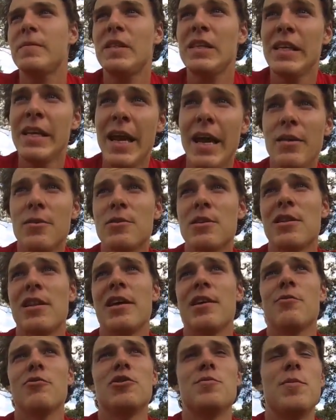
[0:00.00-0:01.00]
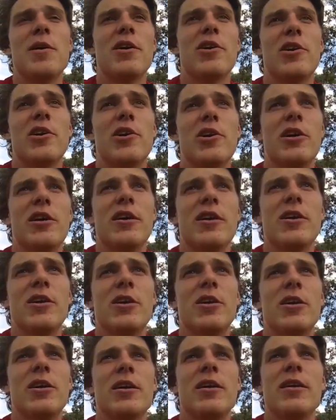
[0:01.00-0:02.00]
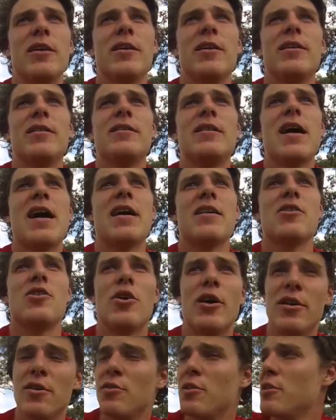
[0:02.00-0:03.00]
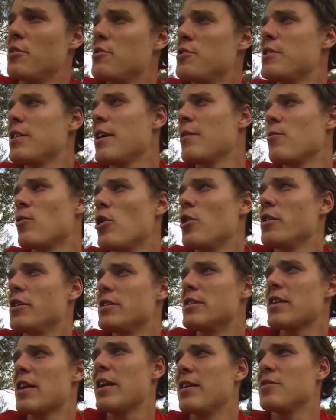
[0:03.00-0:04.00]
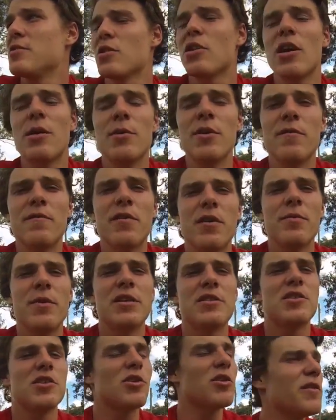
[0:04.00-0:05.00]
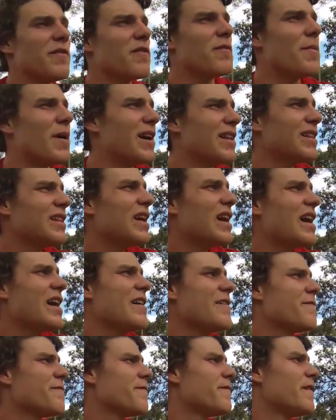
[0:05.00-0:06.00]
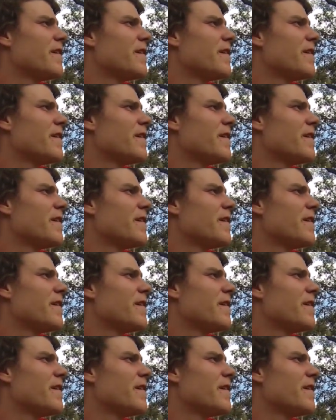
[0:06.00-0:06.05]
yeah, there's a language barrier here. yeah, you know, I don't understand where all these kids are coming from necessarily from my life,